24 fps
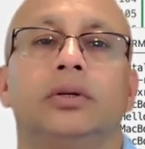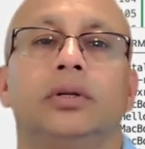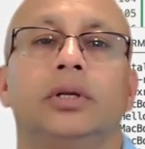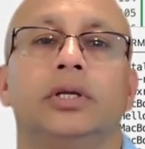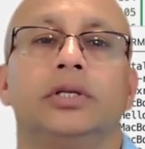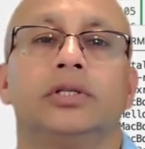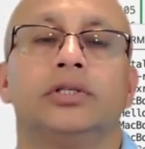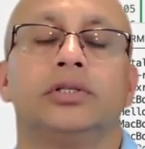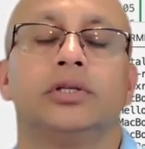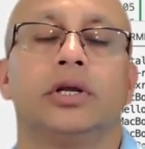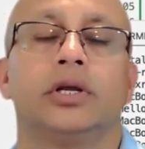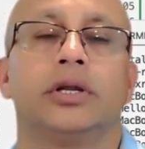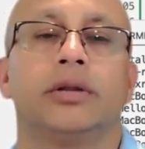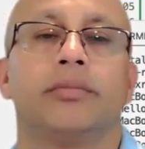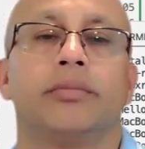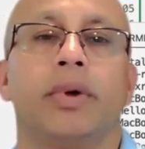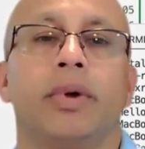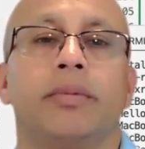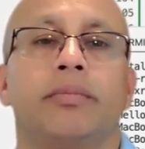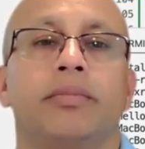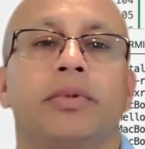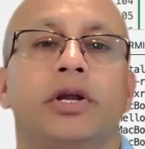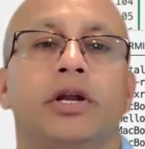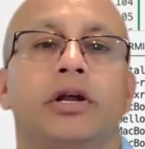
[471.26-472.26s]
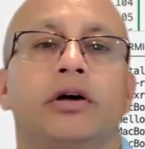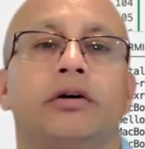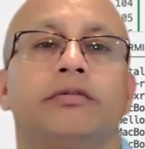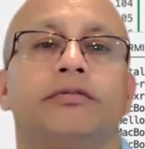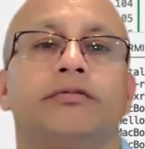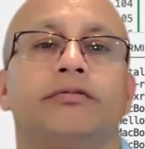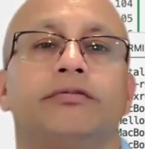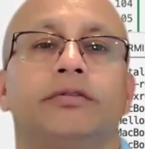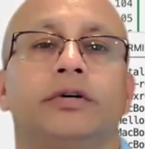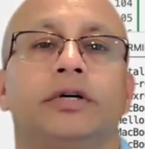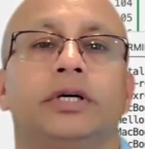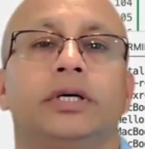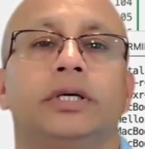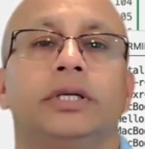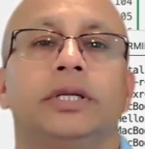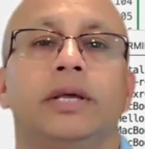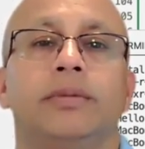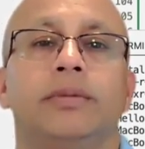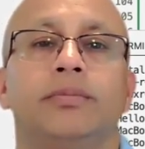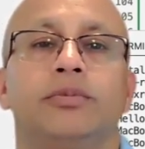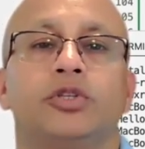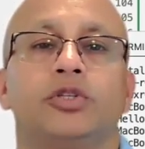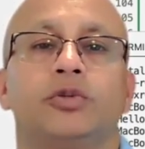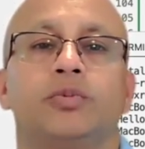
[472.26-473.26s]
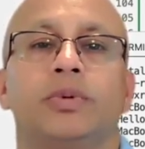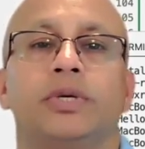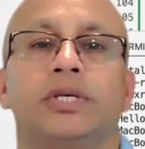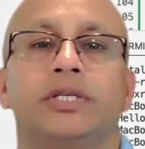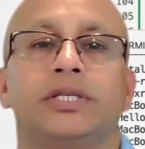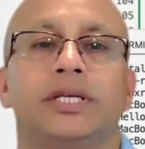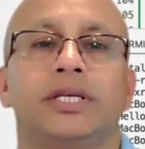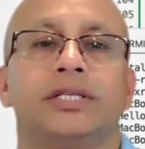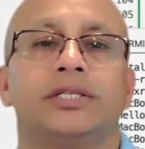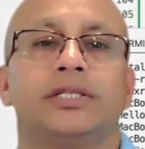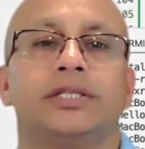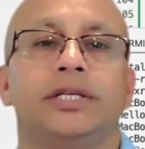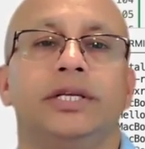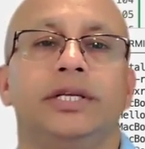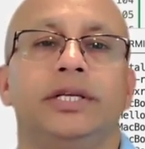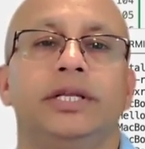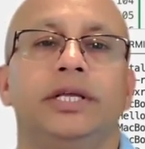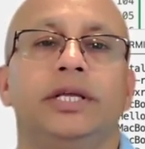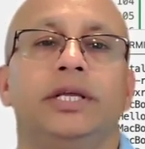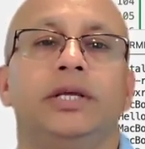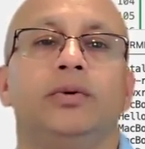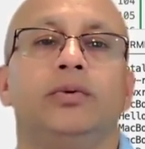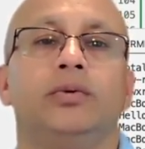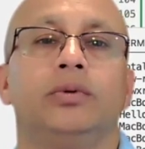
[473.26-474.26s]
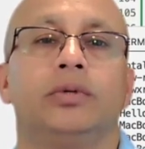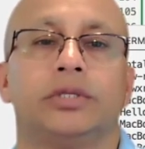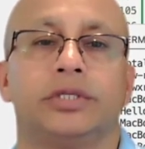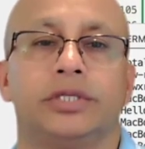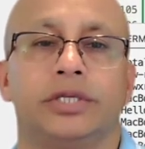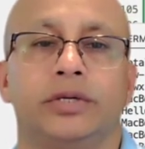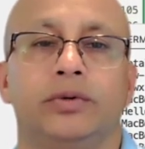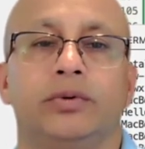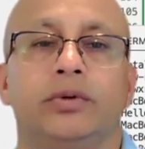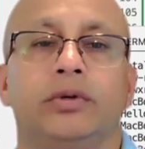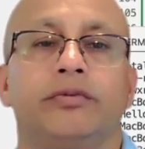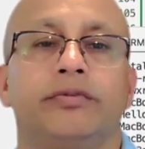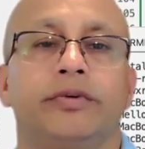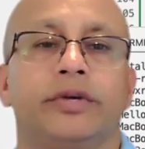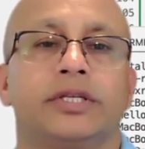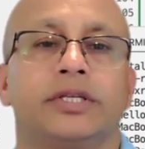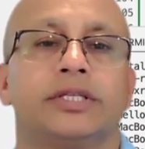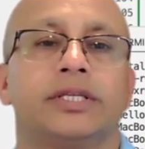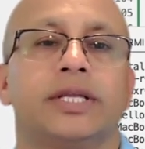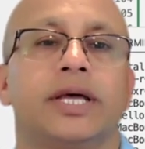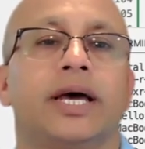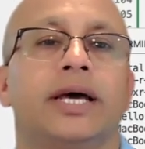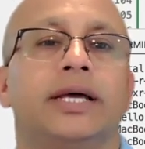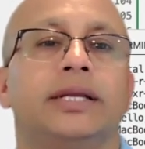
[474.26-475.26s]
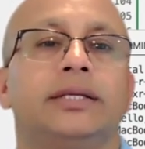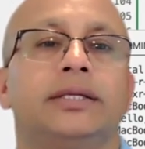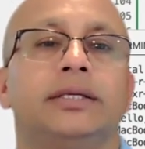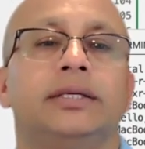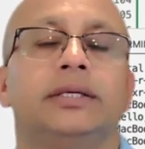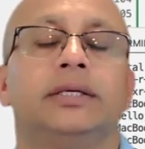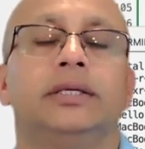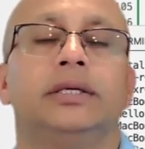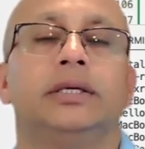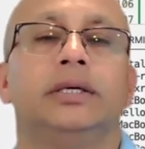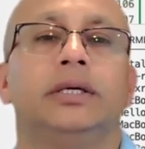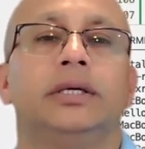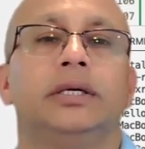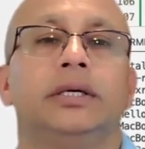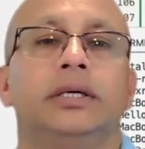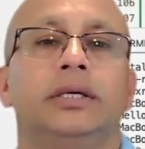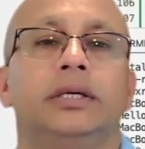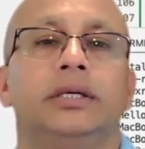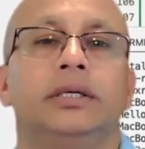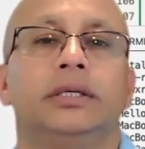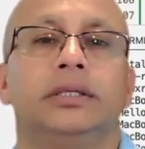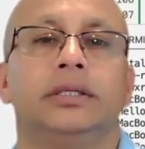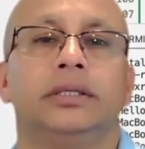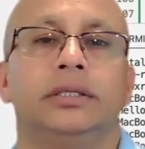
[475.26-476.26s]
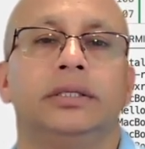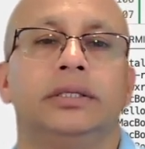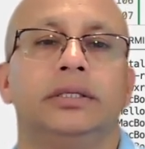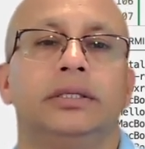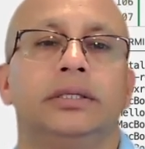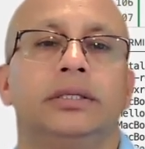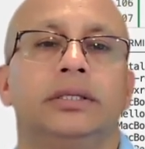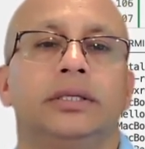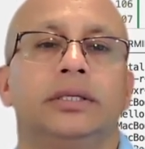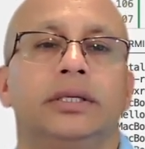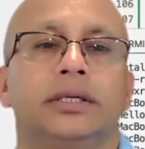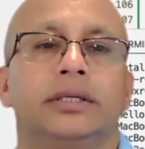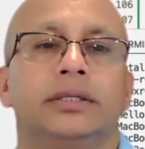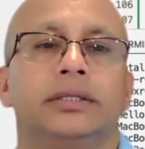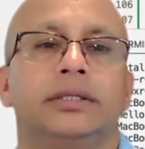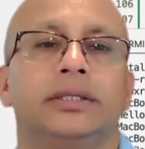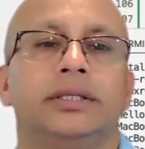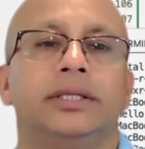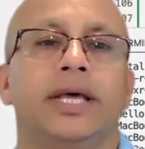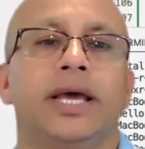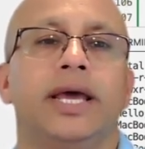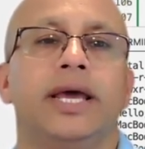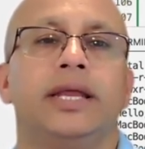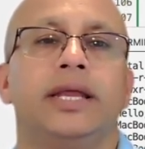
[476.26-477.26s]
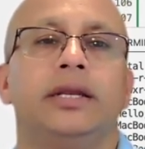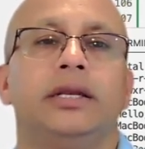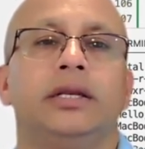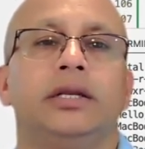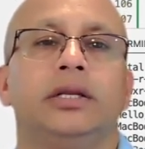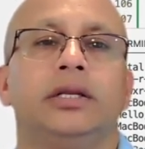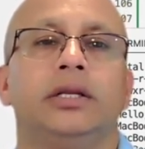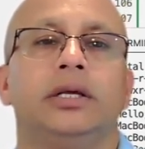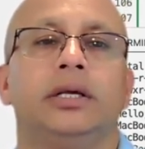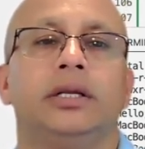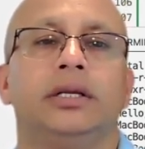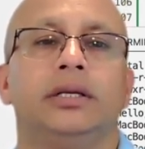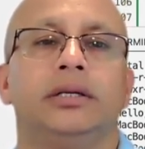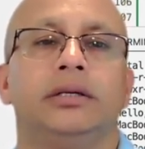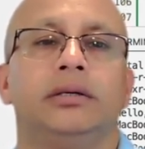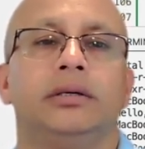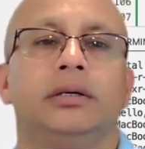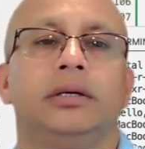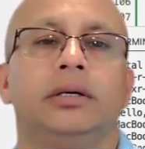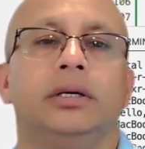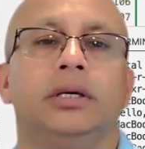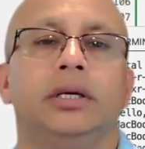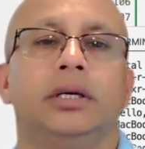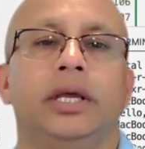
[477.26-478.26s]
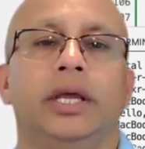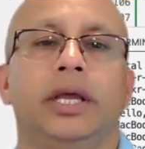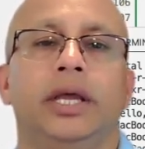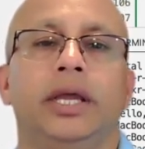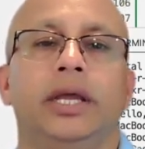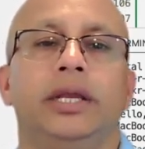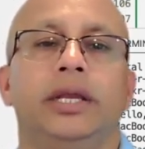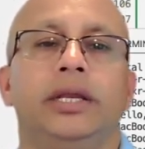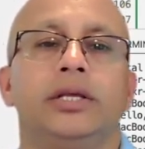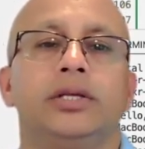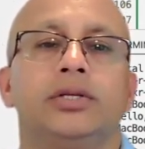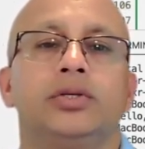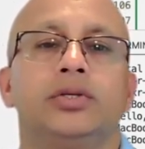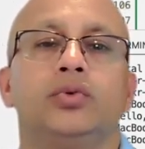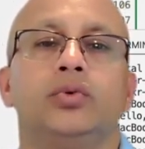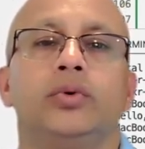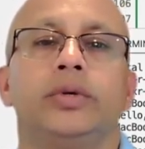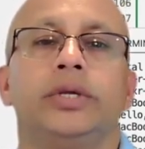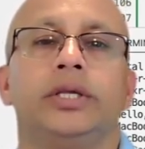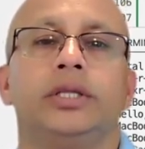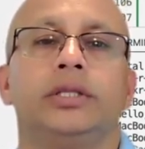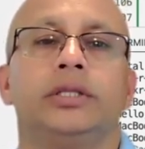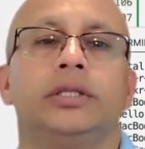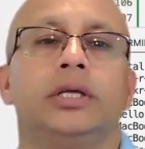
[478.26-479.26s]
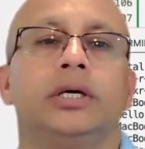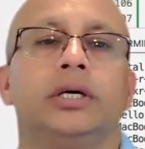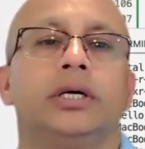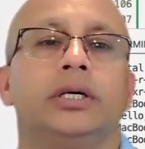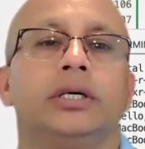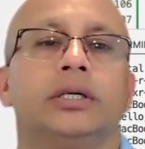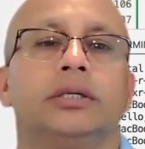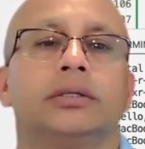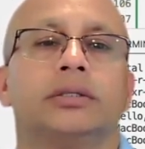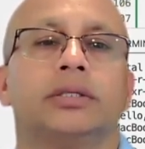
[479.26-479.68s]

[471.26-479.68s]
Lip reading: it's not a member of namespace std. We'll see, we'll fix that. And then it is doing the